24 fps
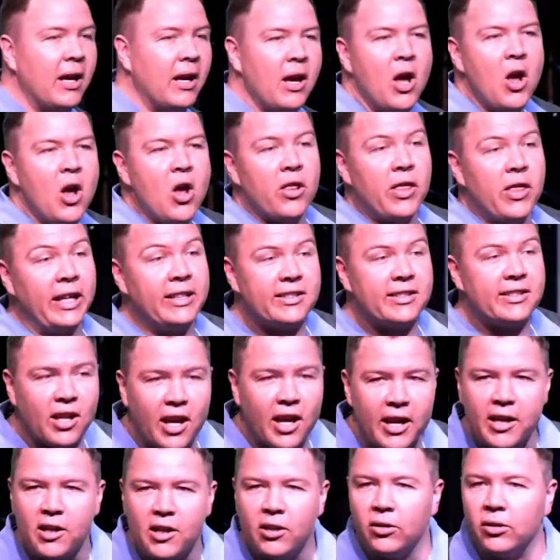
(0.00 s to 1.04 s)
did, they
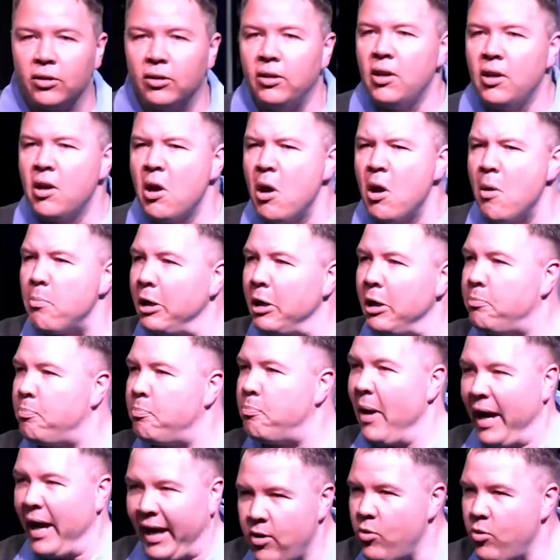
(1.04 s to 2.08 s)
cycled,
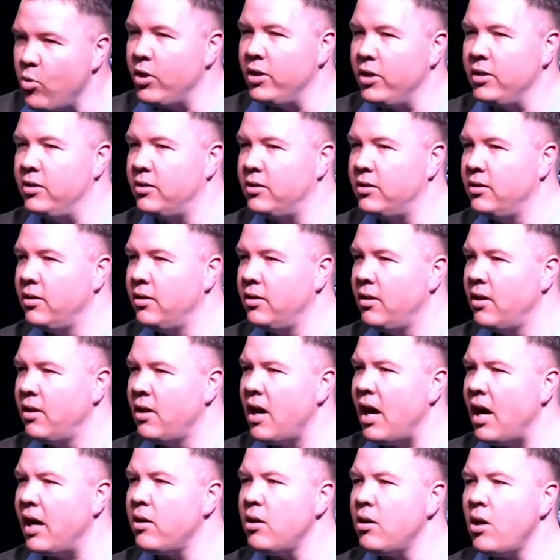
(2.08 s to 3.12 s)
but backwards.
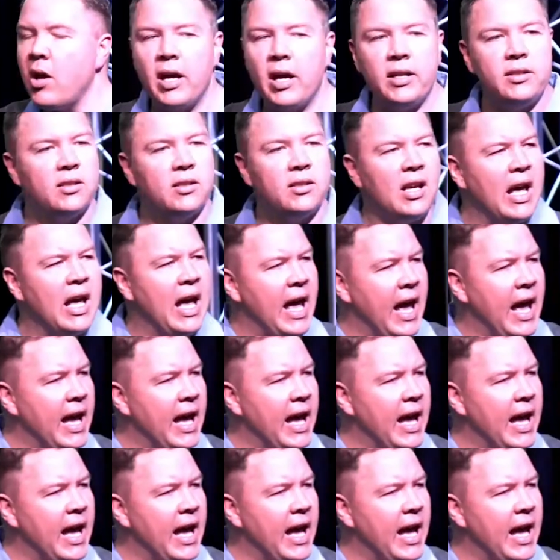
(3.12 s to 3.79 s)
I don't know.